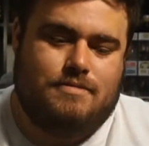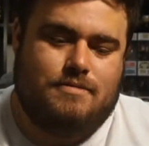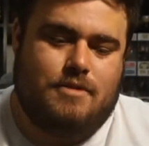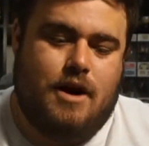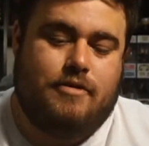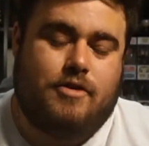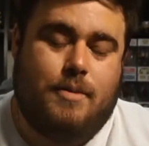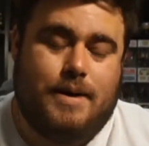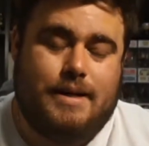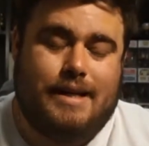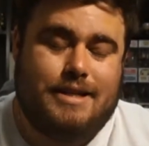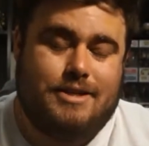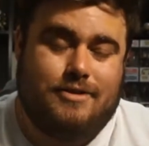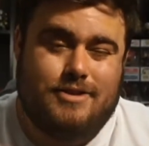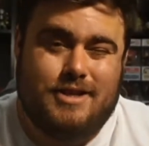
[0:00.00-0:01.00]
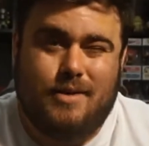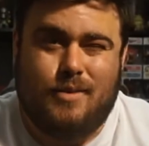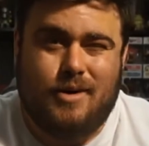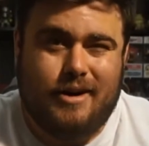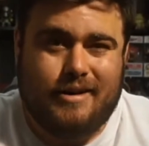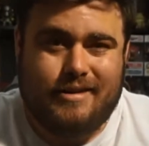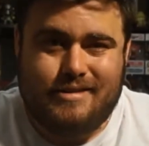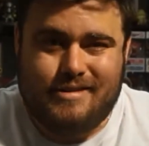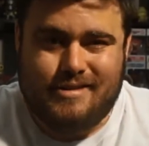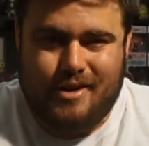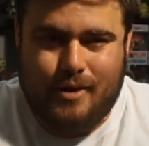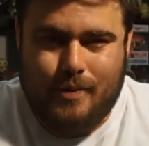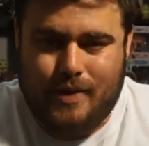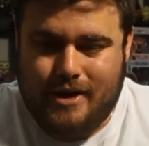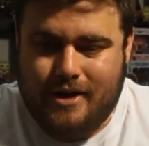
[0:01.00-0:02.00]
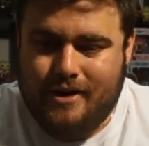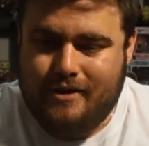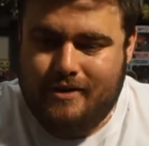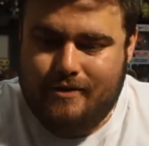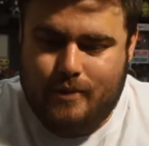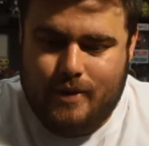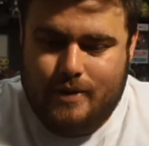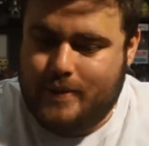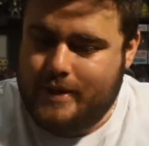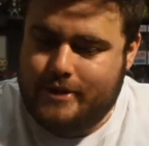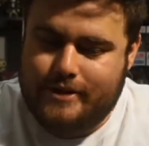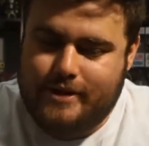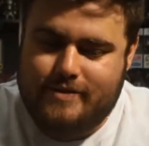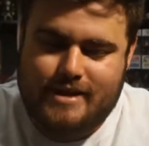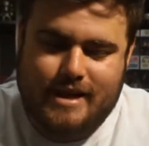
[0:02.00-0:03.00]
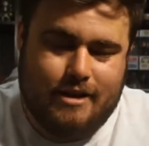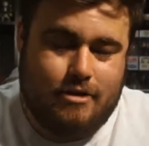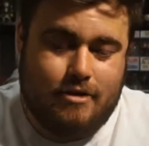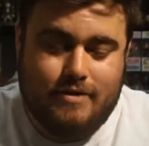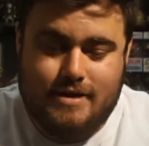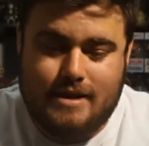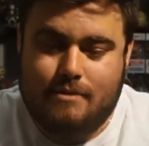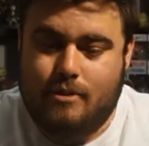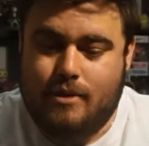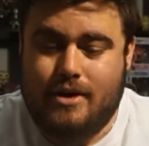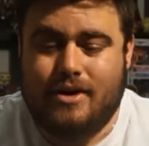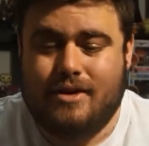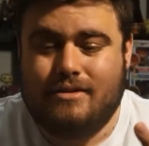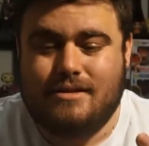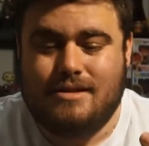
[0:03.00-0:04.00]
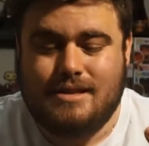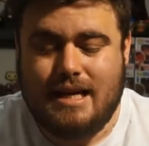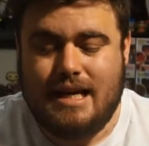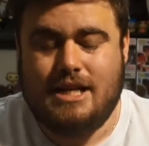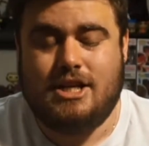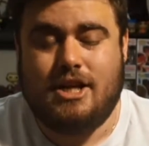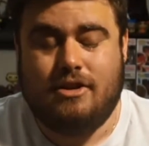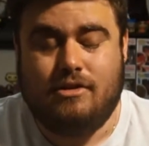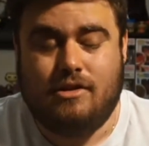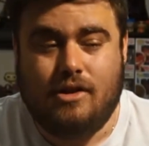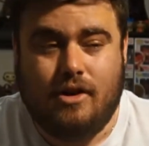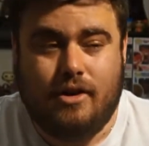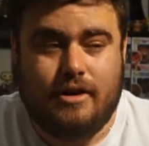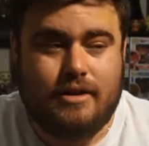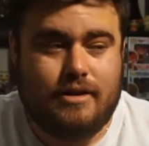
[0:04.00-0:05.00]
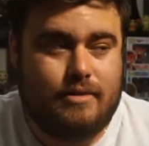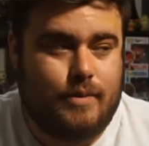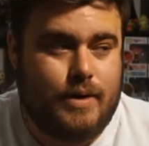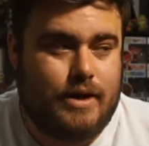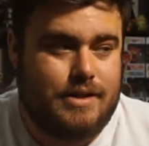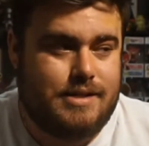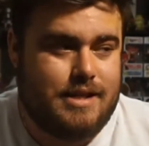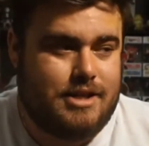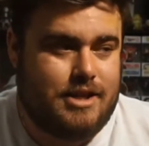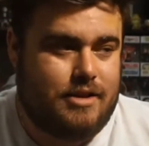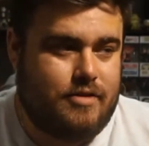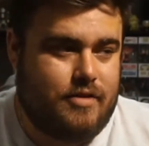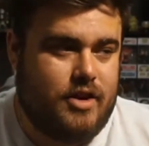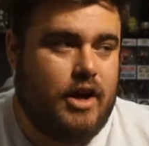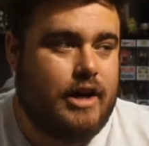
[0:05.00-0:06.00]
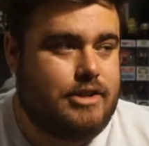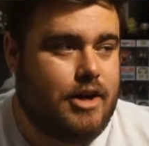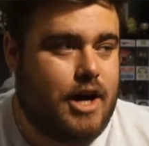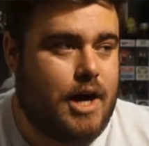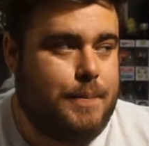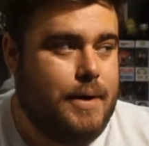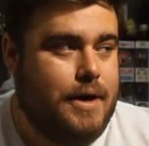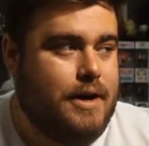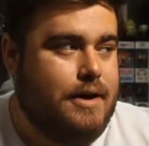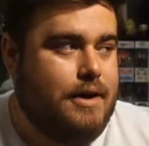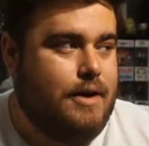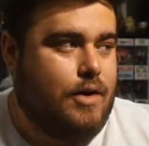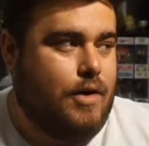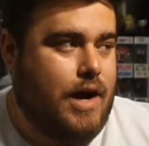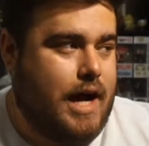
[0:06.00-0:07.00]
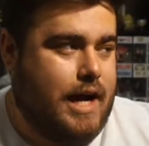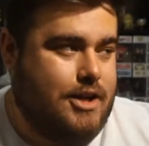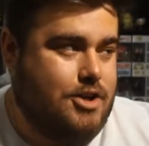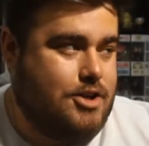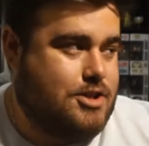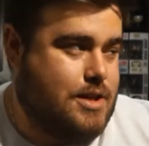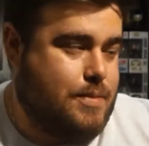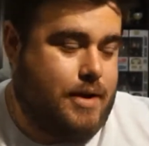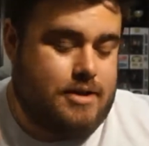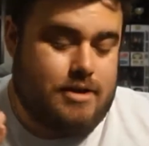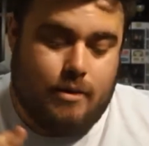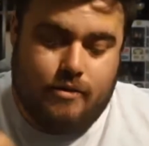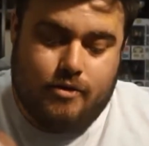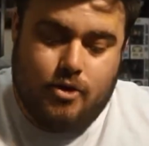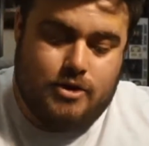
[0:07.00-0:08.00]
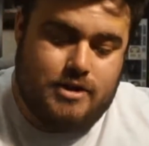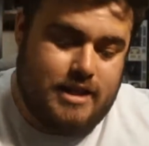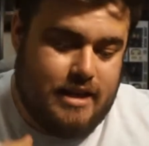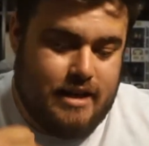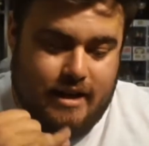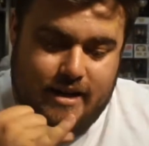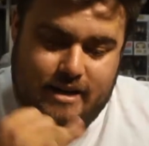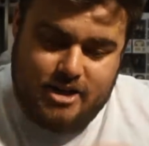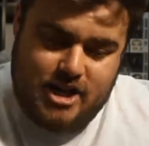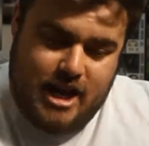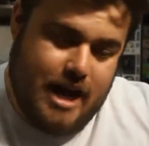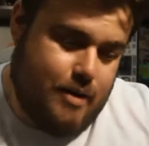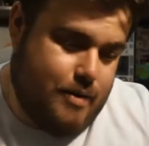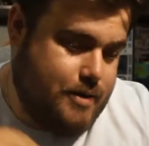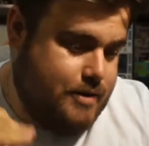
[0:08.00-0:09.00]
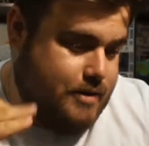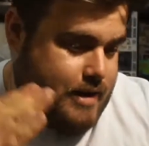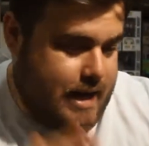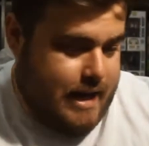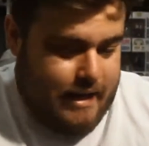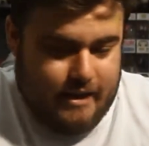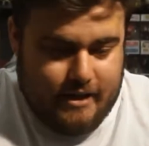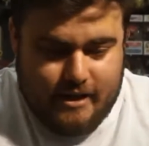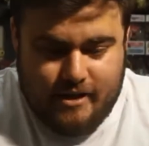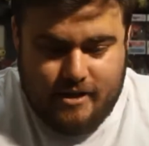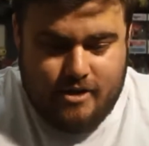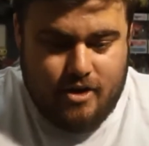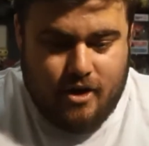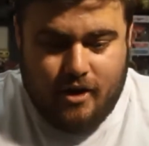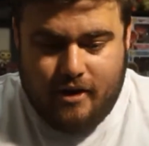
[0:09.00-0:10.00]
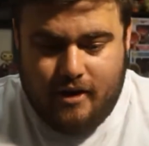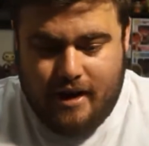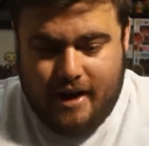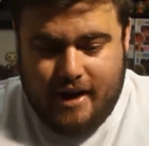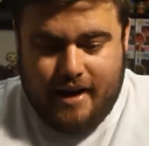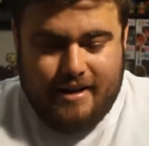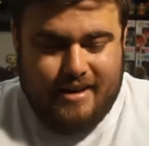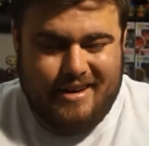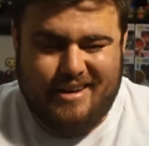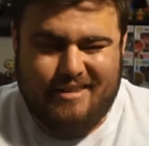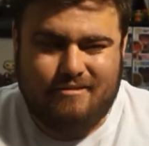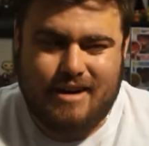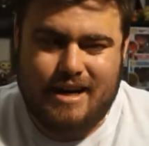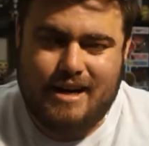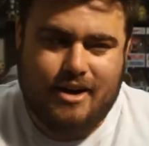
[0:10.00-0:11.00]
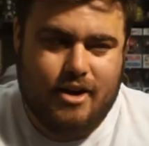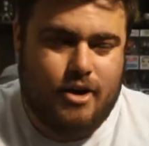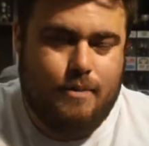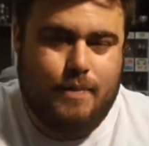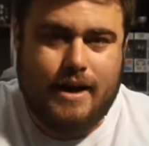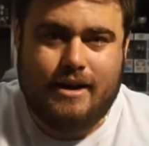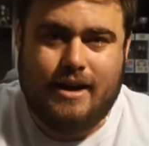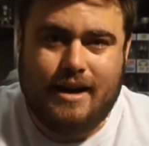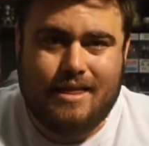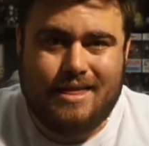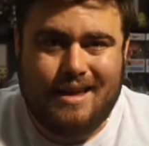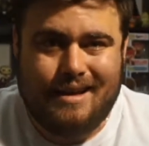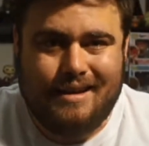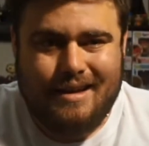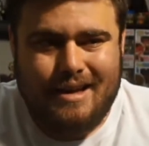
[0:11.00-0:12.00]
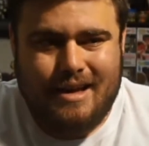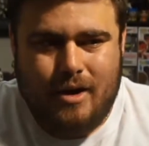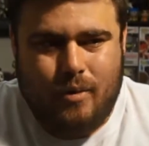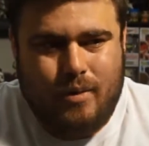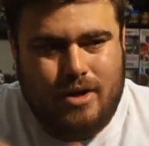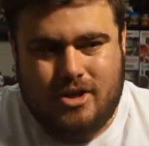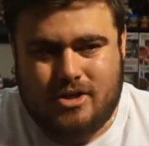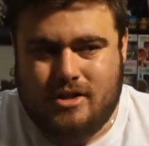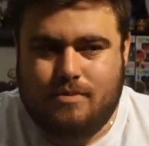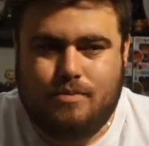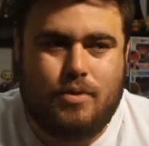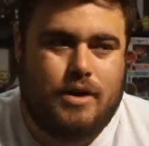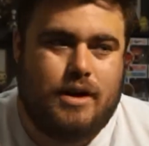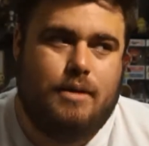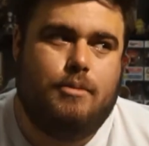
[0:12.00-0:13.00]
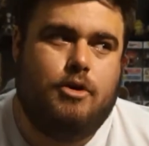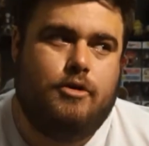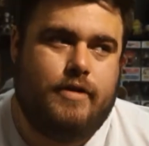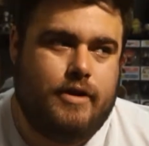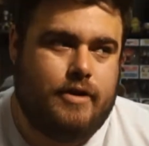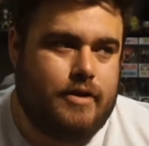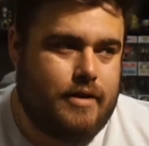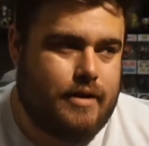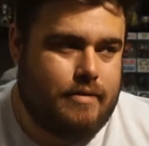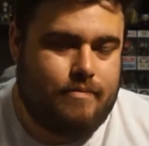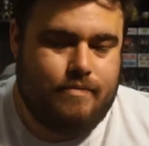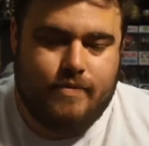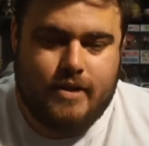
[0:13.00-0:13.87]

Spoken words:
I've got my days off, she works, so we do live together obviously, but we don't see each other a lot. We only see each other at night time, and usually by the time we've cooked dinner, showered, and got ready to go to bed kind of thing, we usually put in a movie or